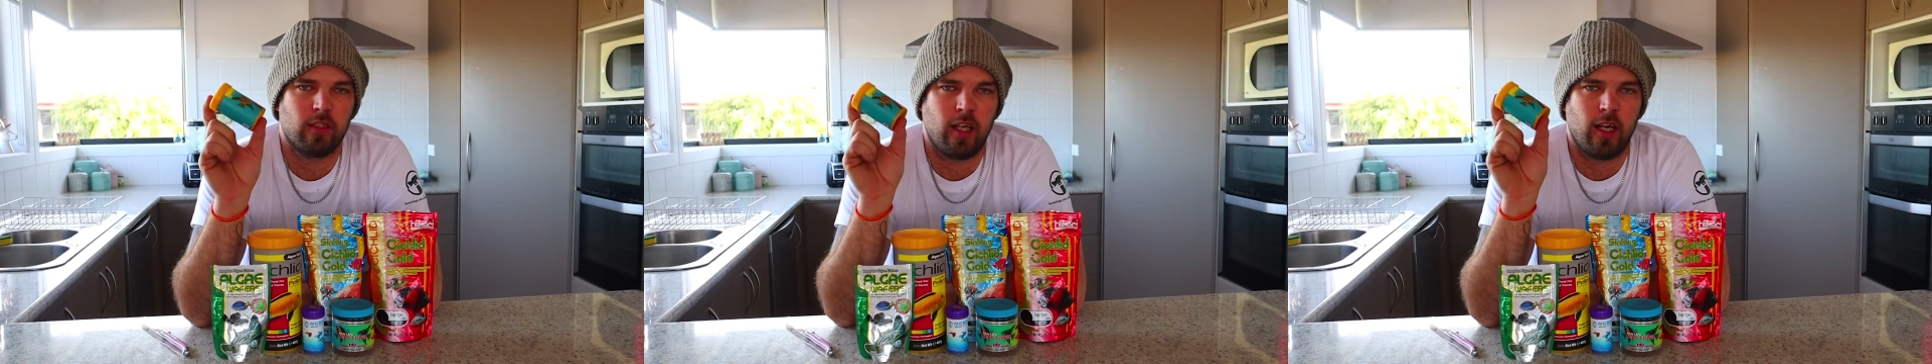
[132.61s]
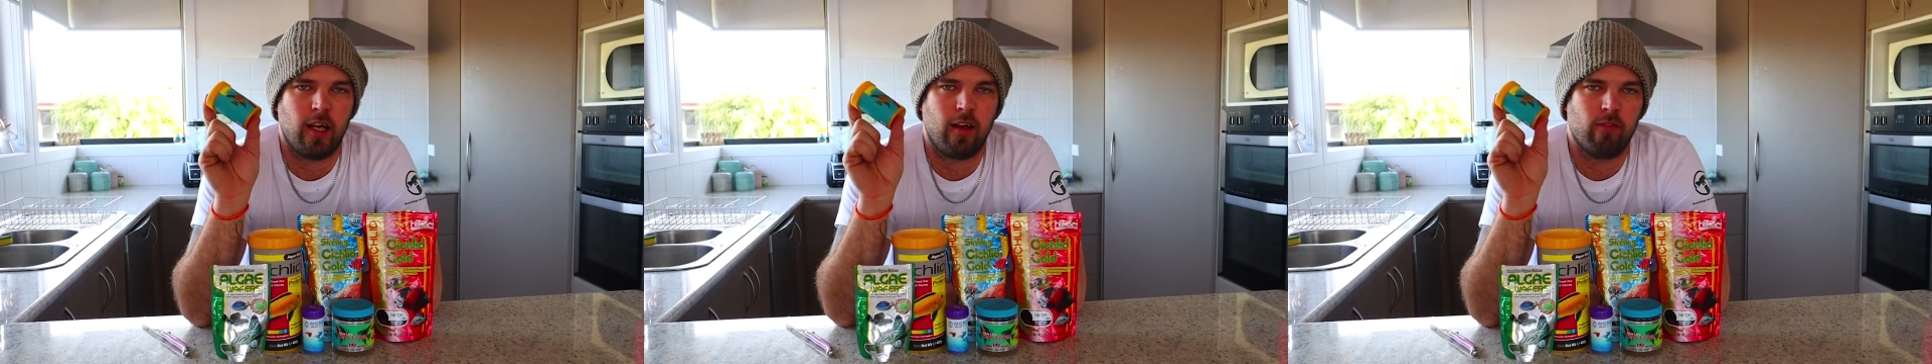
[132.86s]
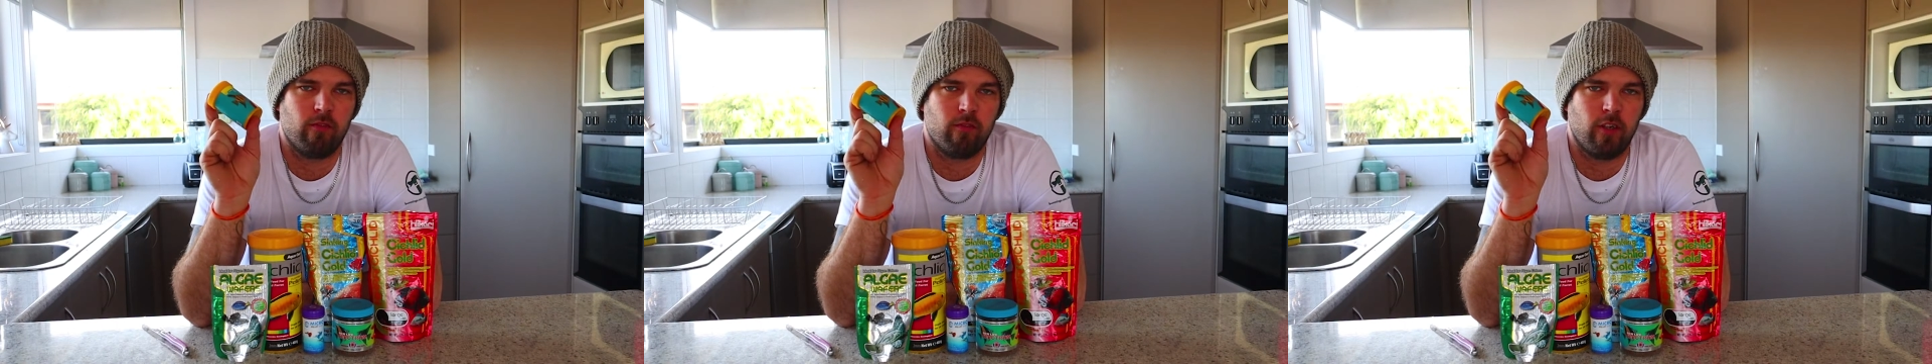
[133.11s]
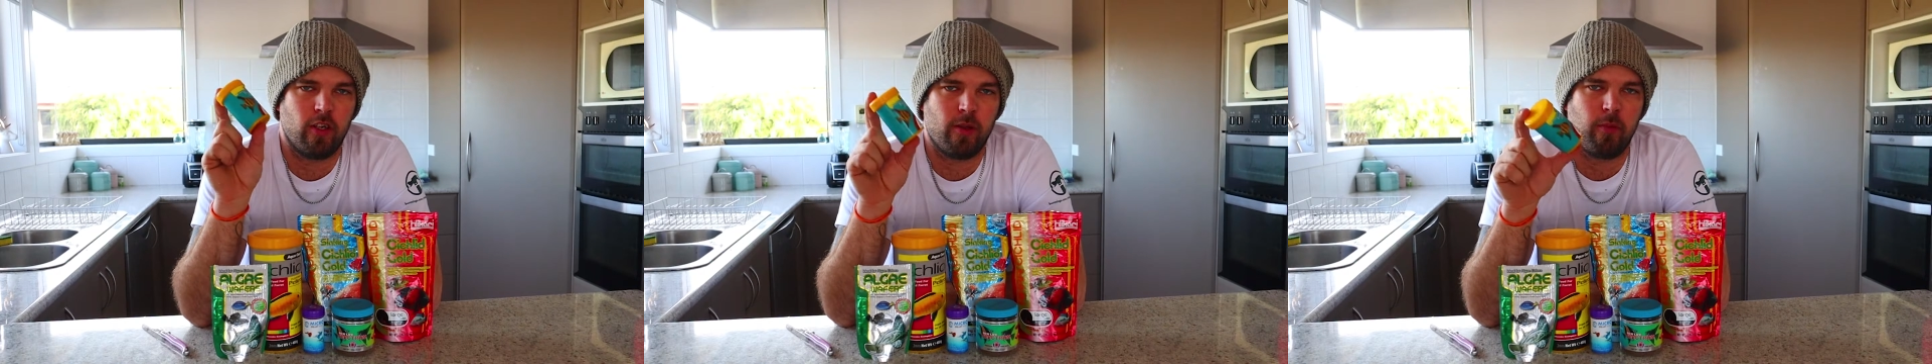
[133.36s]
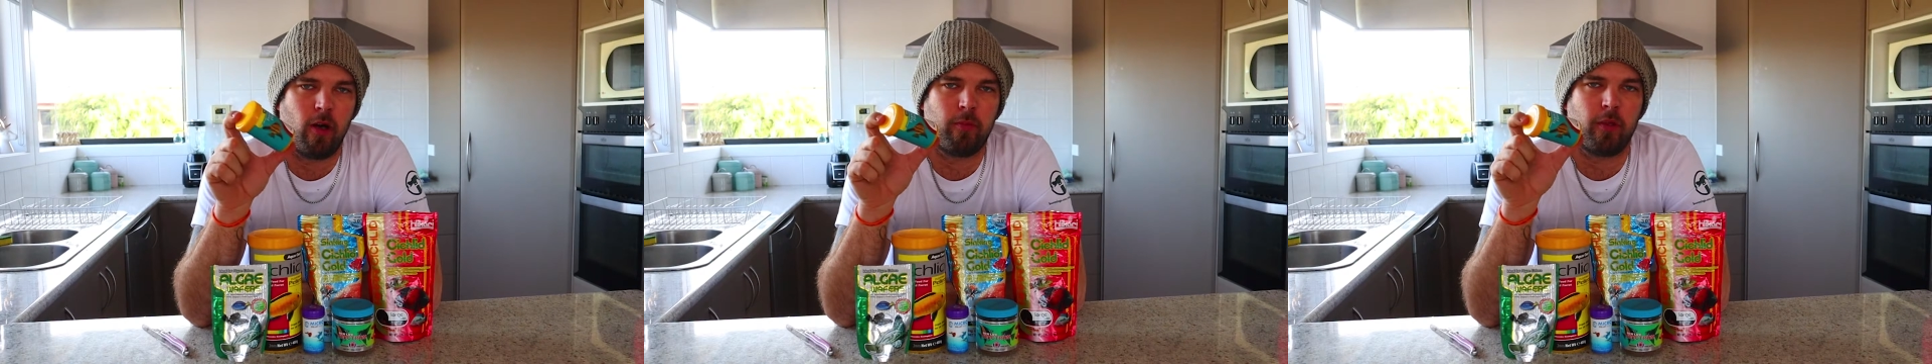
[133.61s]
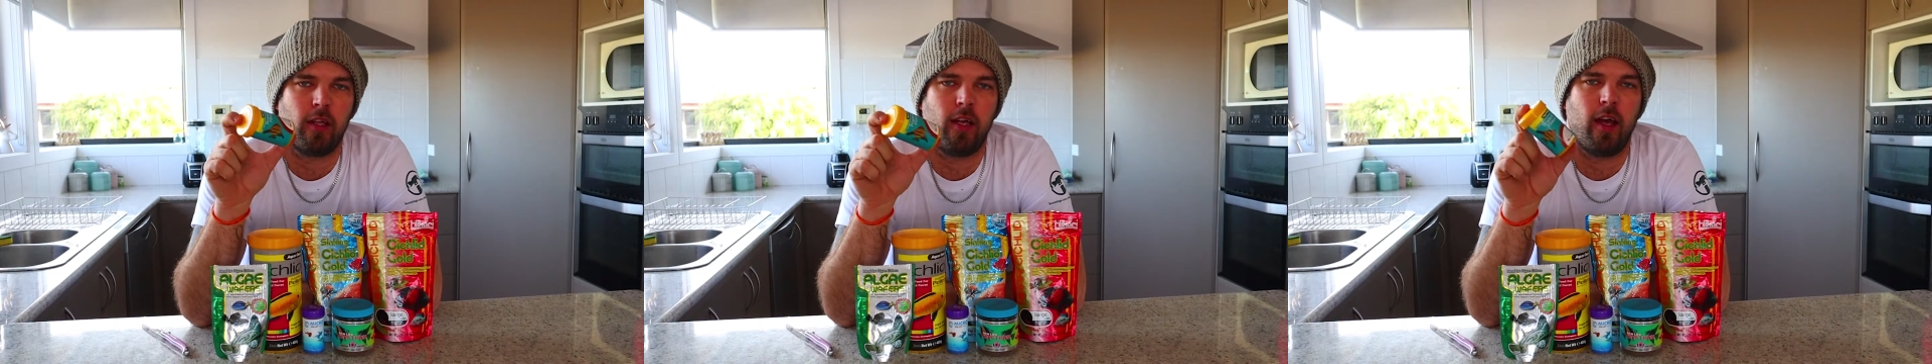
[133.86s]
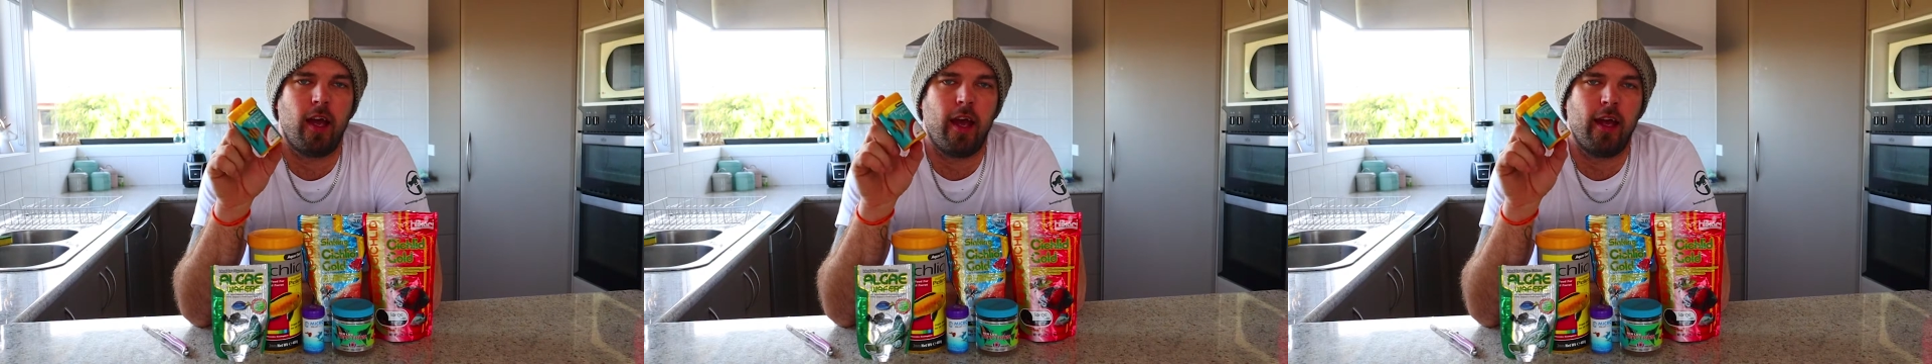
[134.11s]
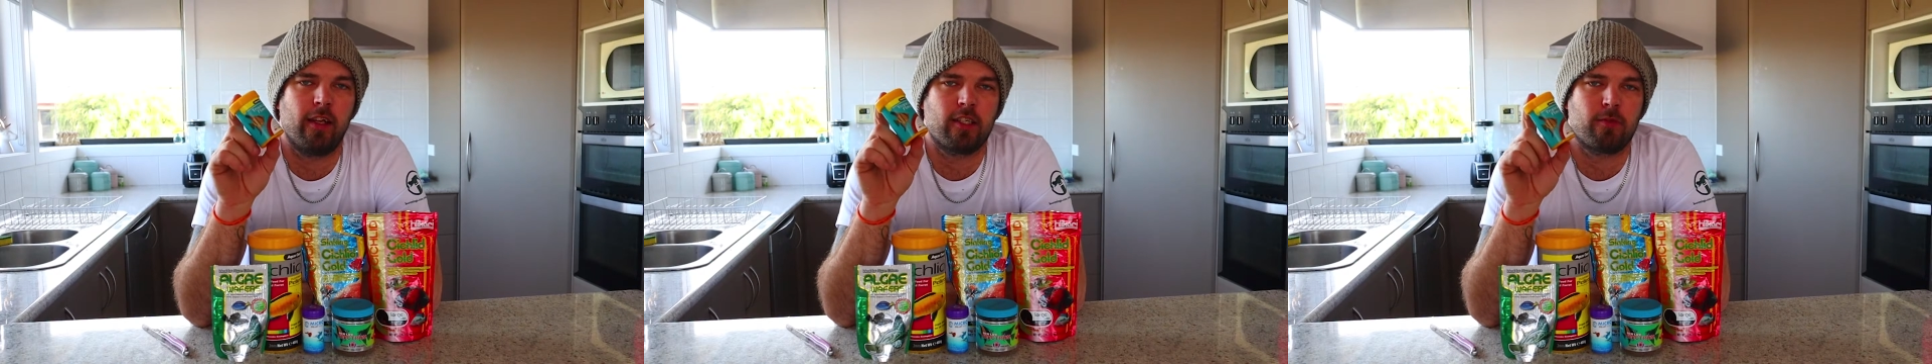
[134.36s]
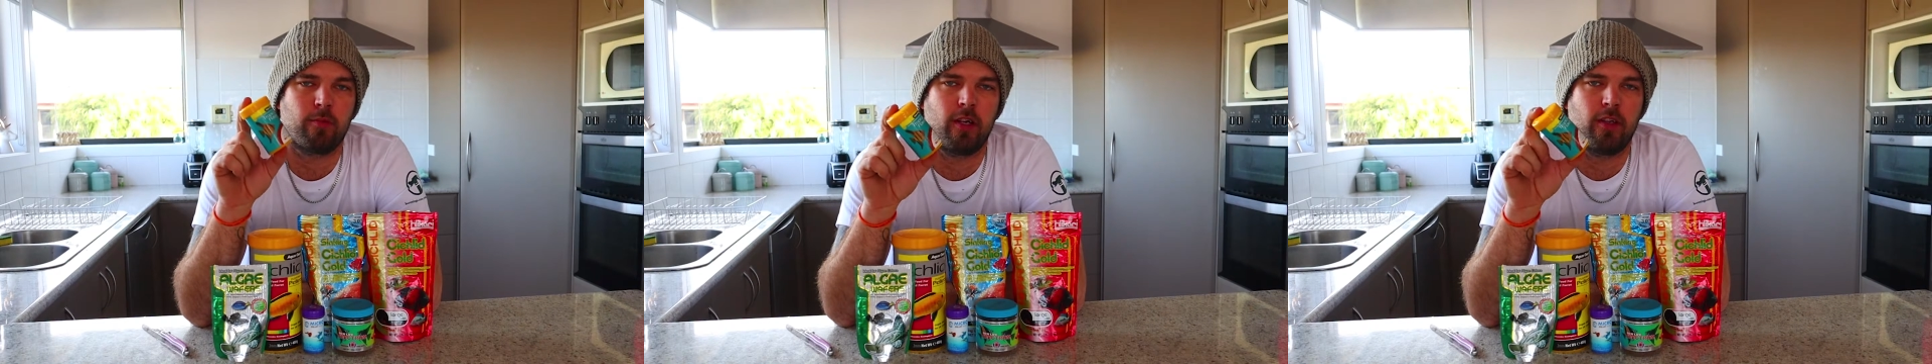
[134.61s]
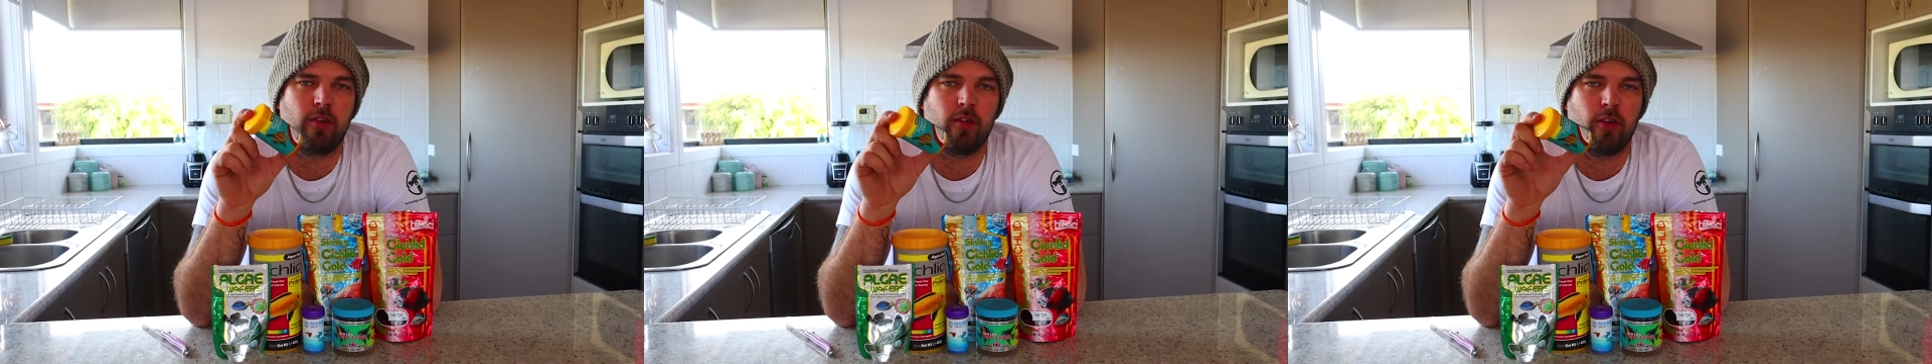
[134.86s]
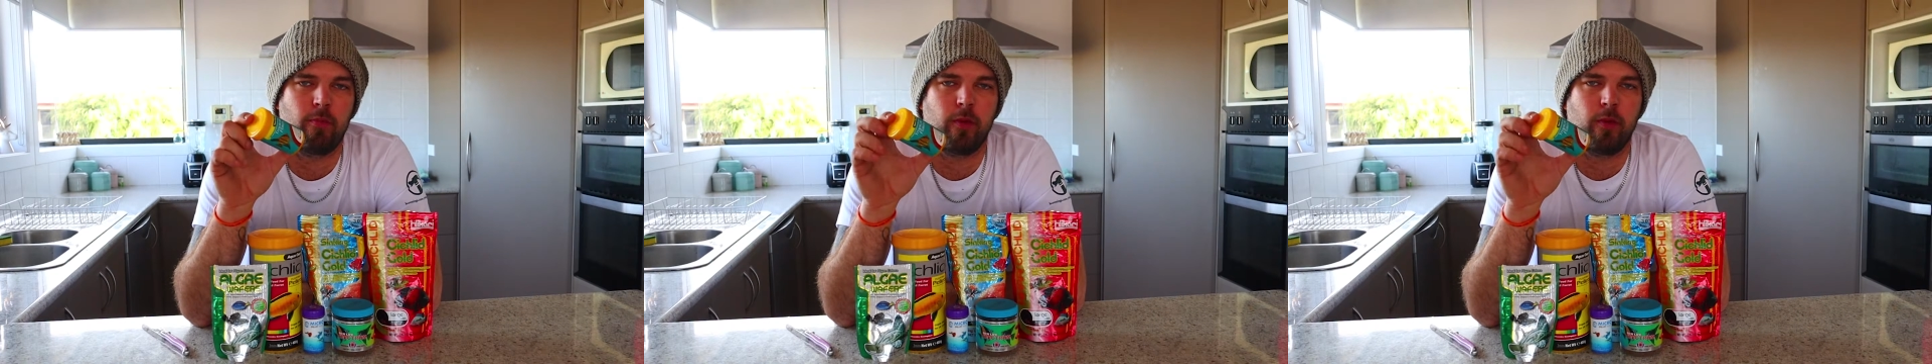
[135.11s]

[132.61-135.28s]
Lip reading: are very popular and are spread through